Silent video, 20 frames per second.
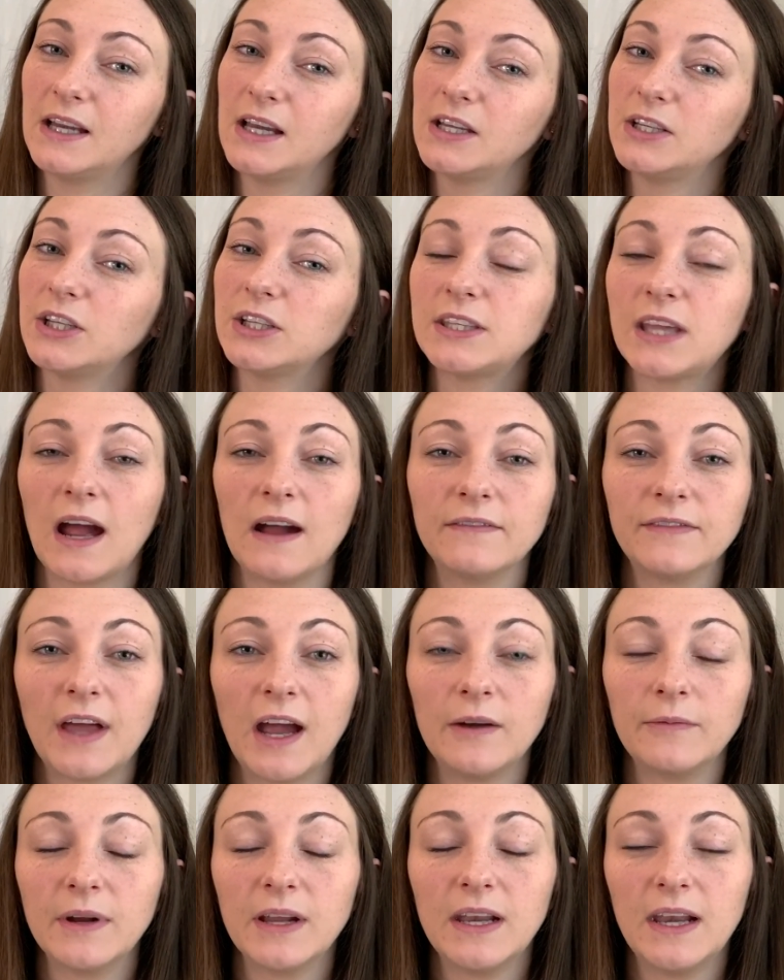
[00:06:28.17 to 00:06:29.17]
Just have
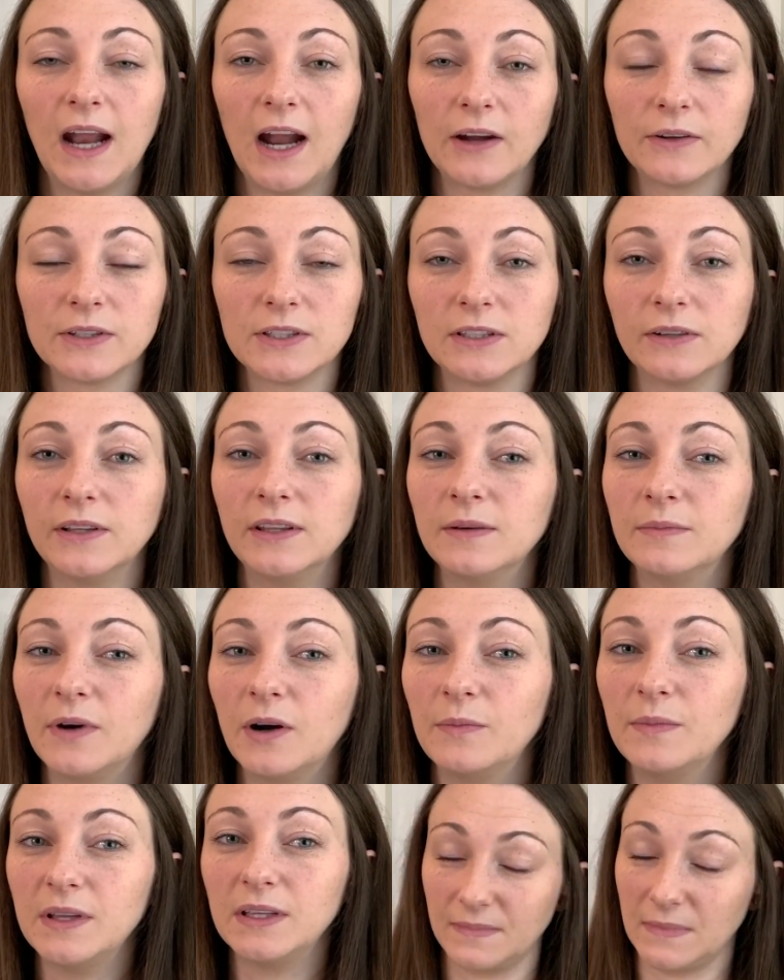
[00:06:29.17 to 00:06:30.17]
that written out so in the
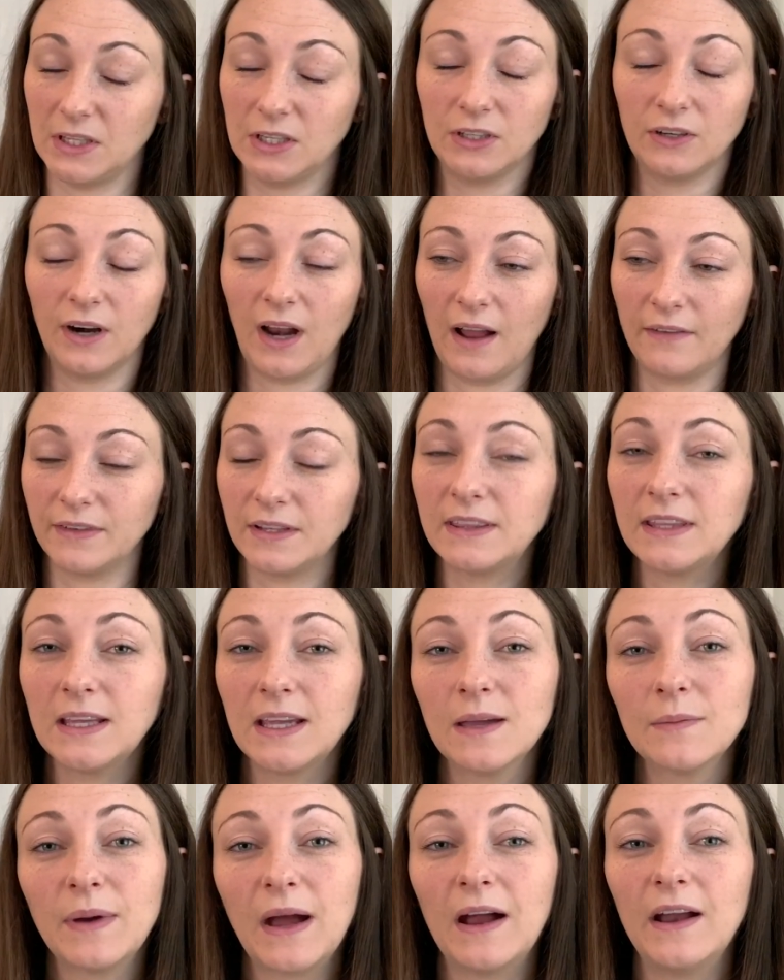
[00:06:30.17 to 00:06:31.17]
moment you don't have to think
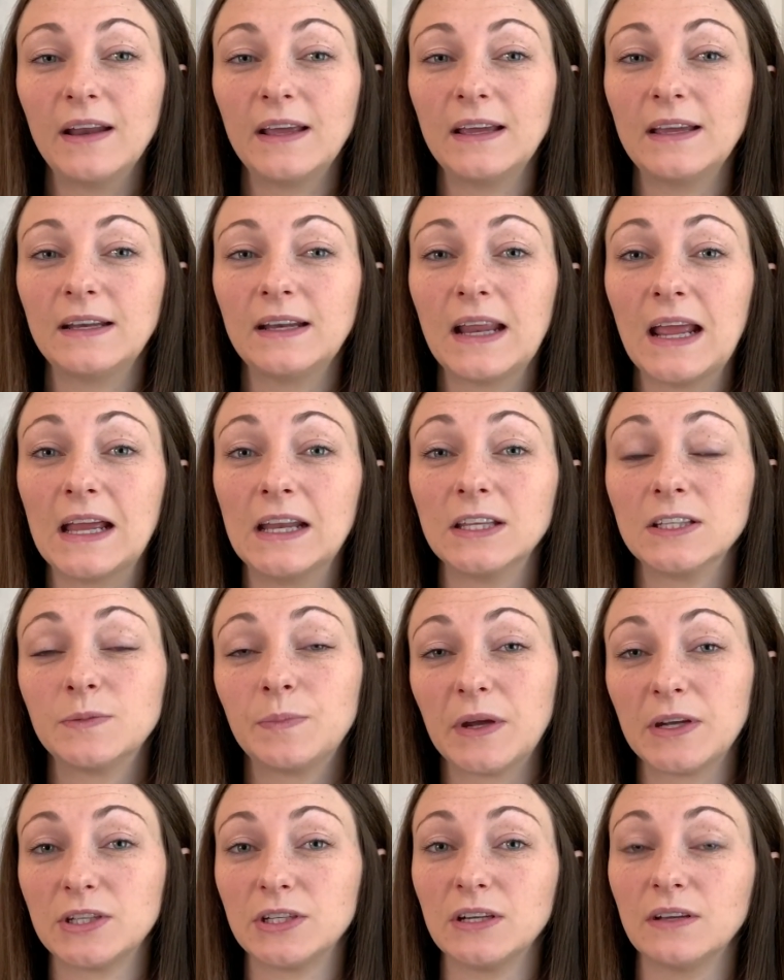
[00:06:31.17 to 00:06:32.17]
about it, and
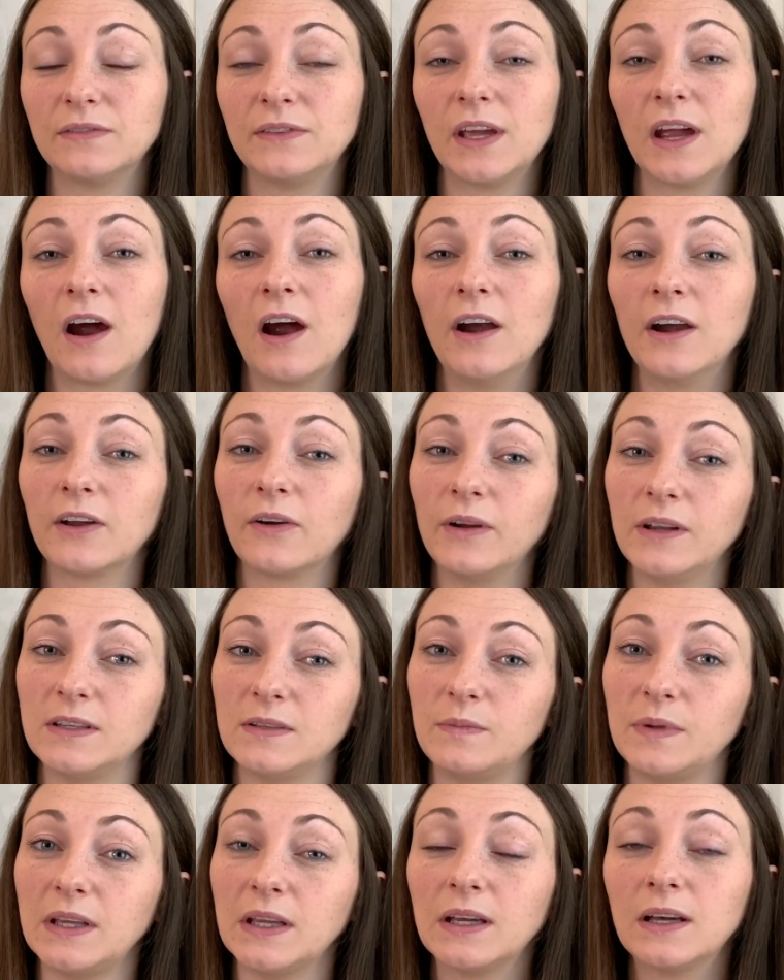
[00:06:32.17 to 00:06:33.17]
especially if they are going to
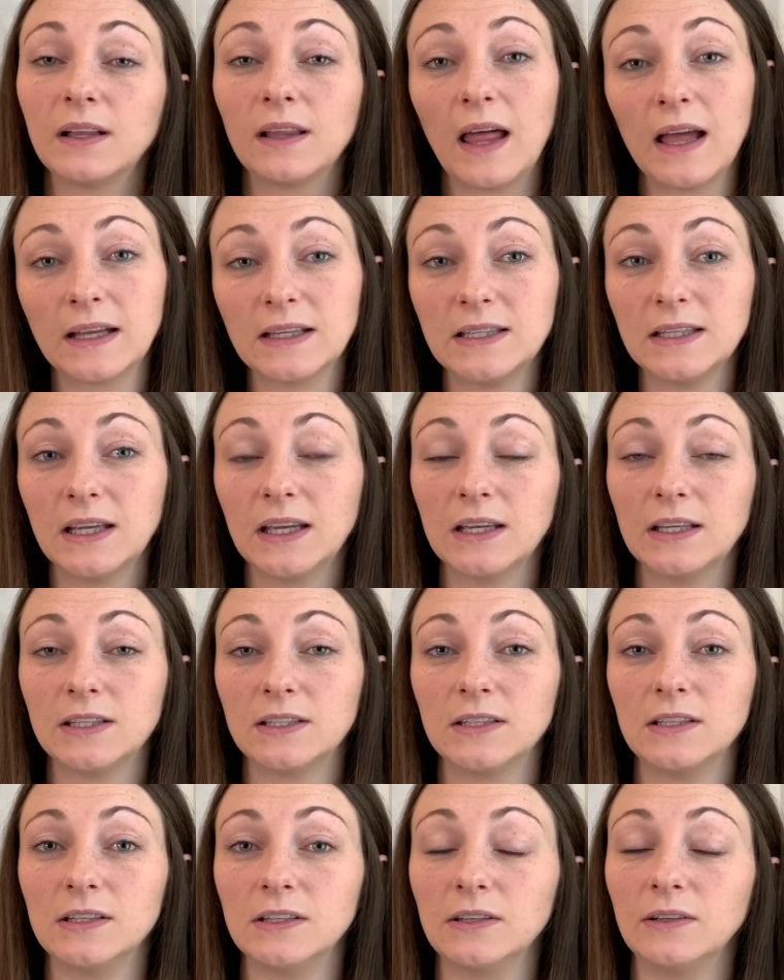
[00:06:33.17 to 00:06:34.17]
be collecting it
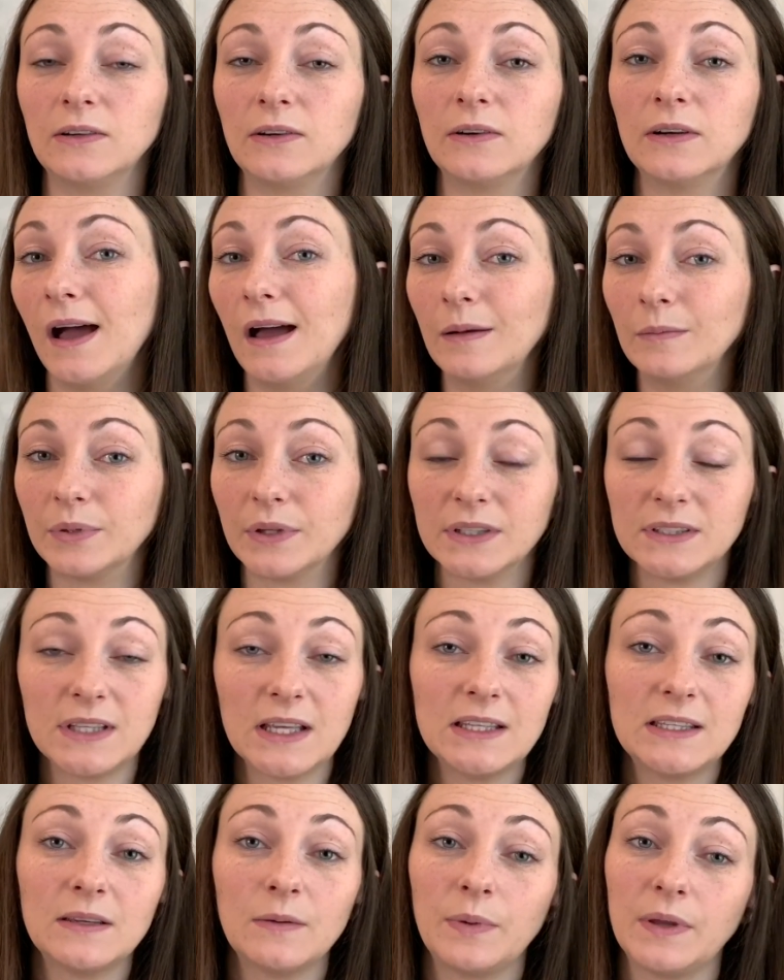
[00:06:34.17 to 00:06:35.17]
to do
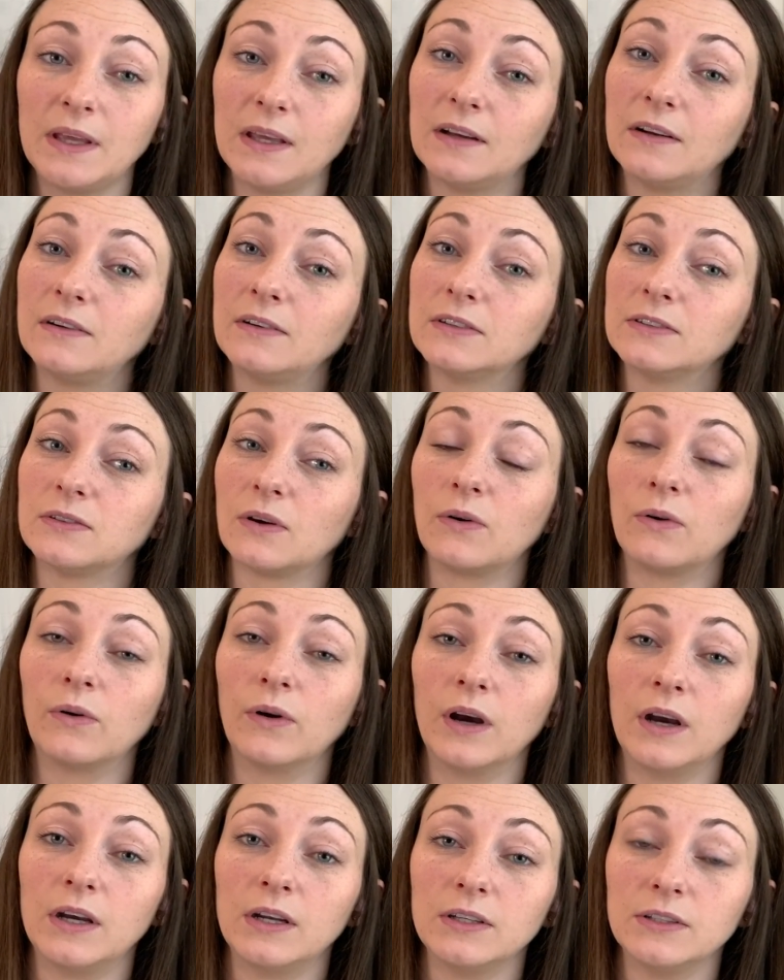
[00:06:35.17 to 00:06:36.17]
placenta pills
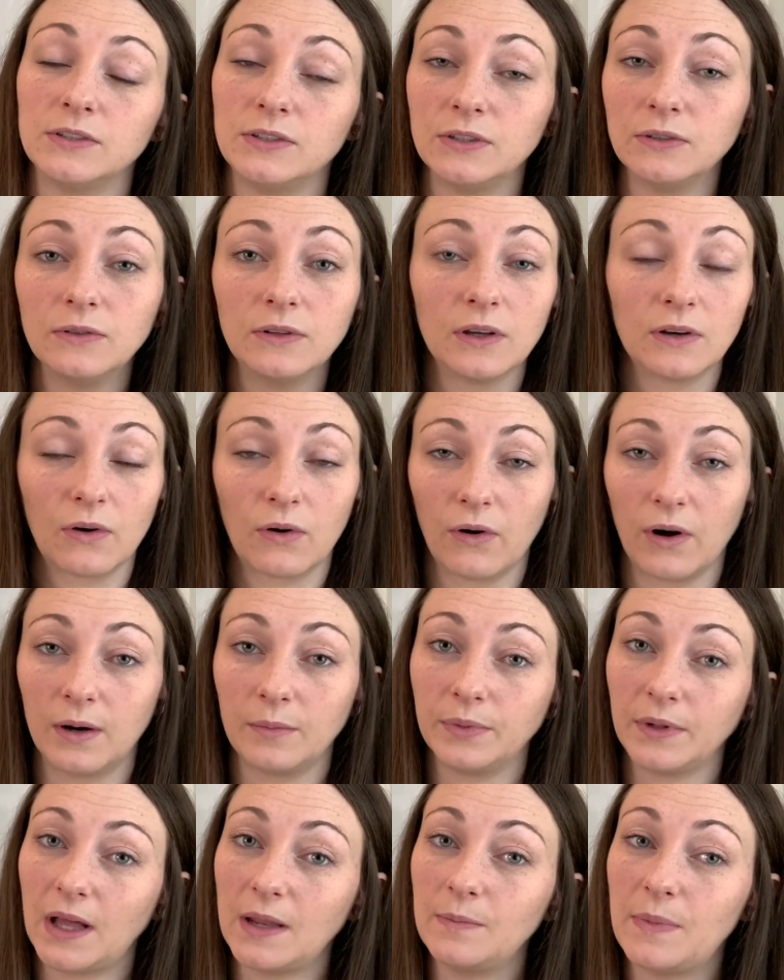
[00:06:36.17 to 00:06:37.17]
or do the cord
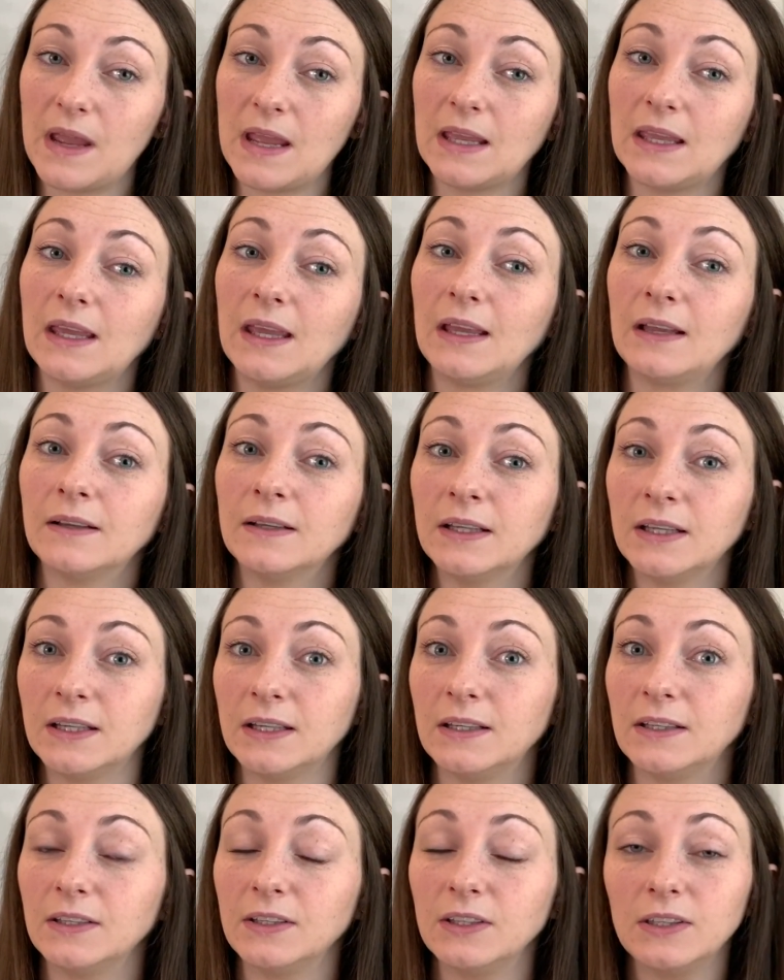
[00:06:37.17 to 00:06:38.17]
blood banking,
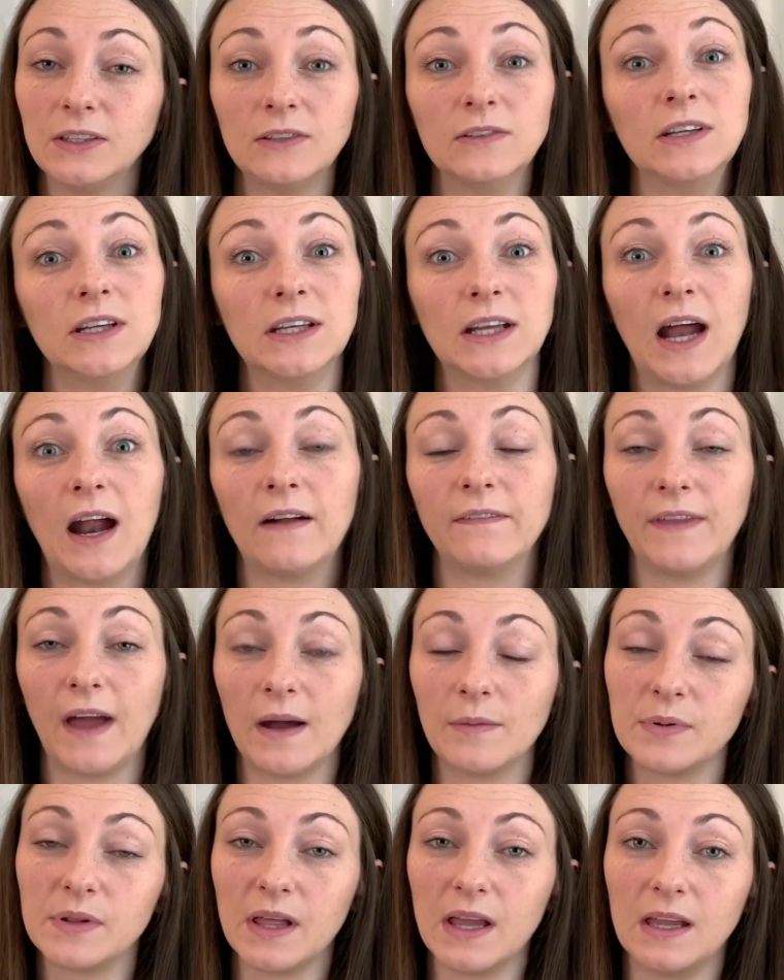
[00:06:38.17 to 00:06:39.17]
you need to have that
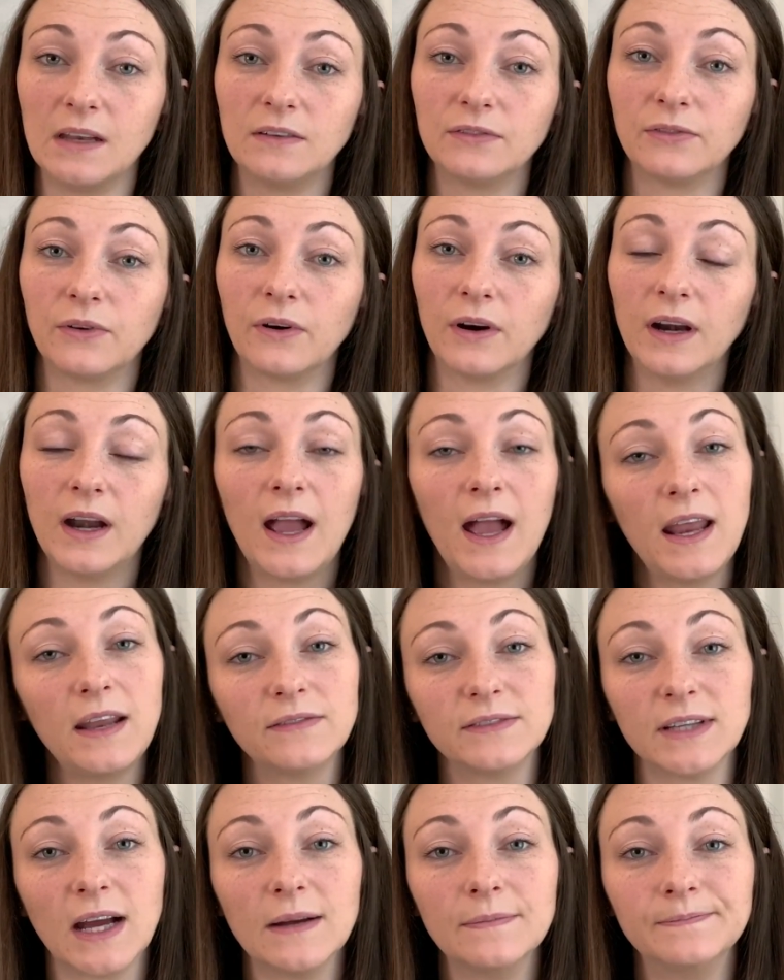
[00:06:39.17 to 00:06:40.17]
planned for ahead of
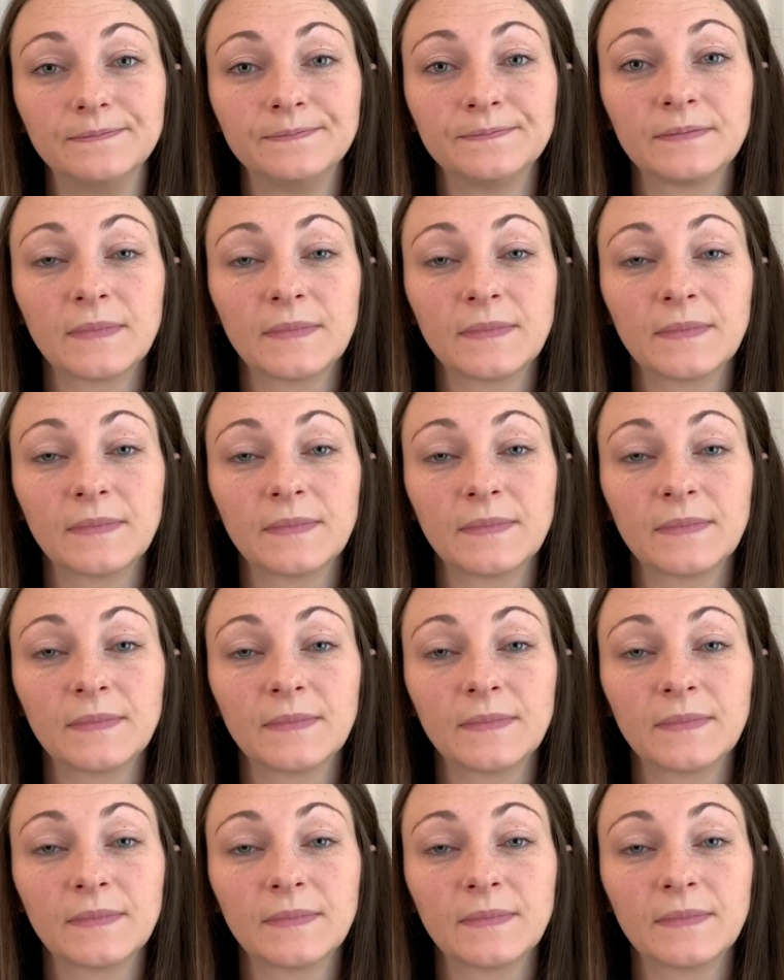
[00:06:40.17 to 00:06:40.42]
time.